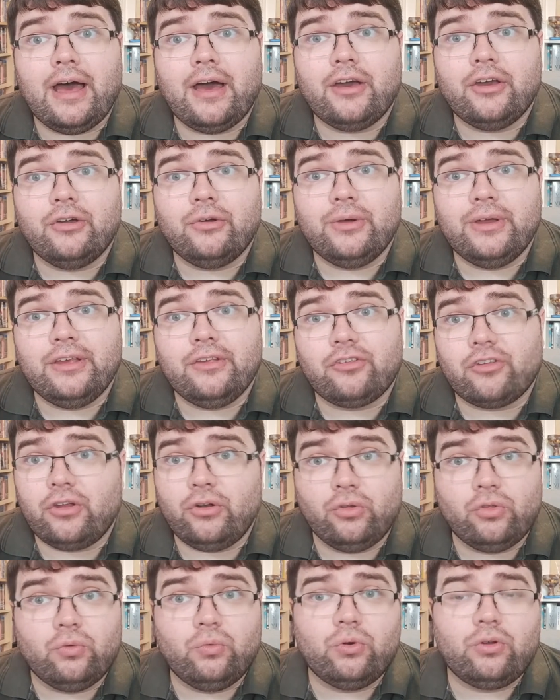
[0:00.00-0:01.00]
who is
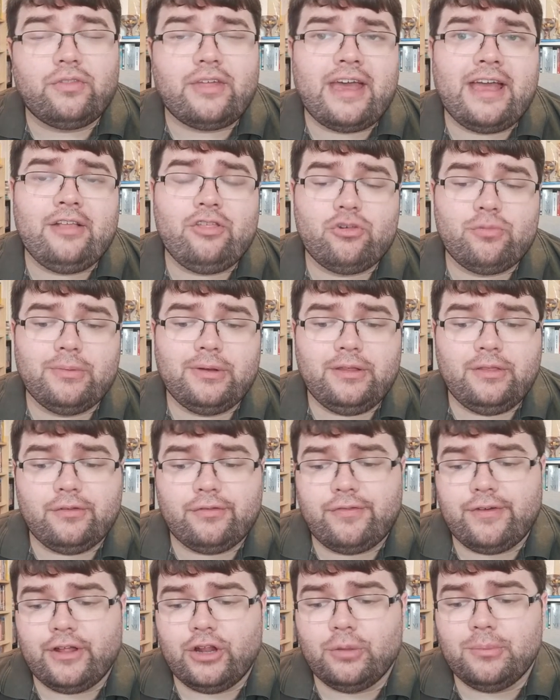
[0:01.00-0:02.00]
another one of the henchmen in the
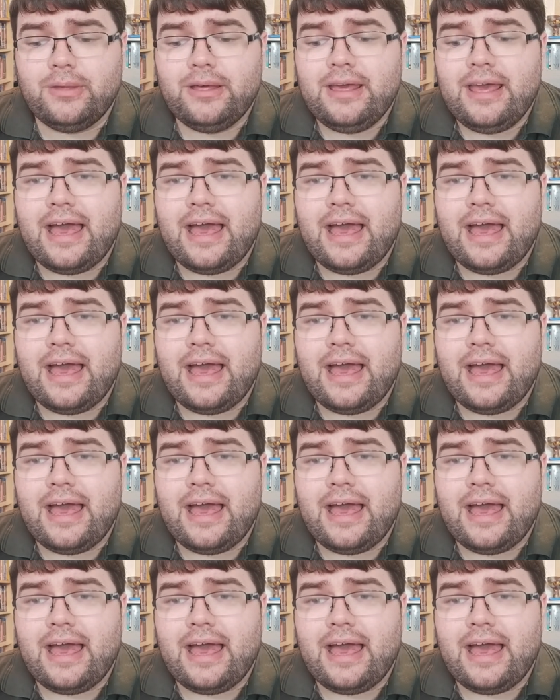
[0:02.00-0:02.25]
film,